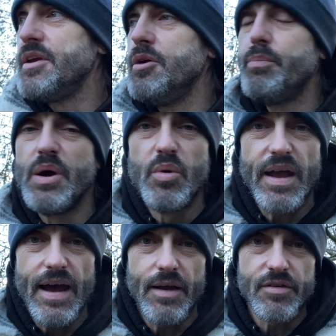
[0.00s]
you build a
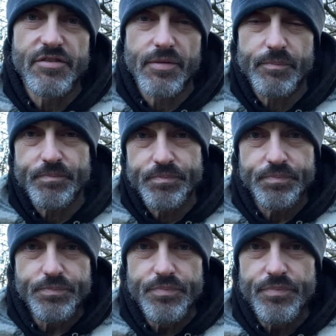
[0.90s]
house
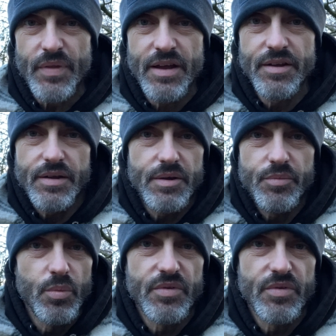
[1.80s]
you,